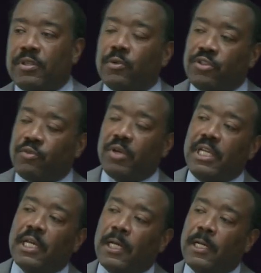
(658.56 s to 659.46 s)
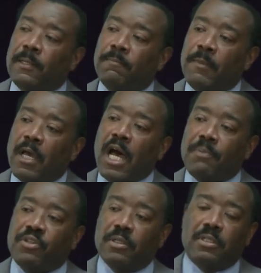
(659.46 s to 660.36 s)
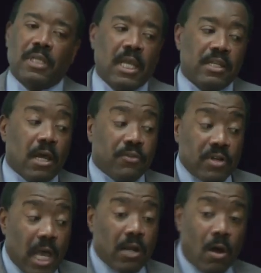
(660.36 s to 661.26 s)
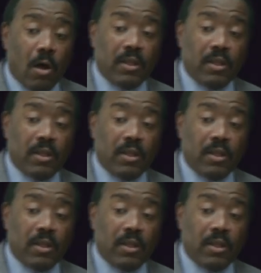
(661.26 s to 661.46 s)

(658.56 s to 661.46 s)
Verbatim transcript: those three uh, options. Now, they're not all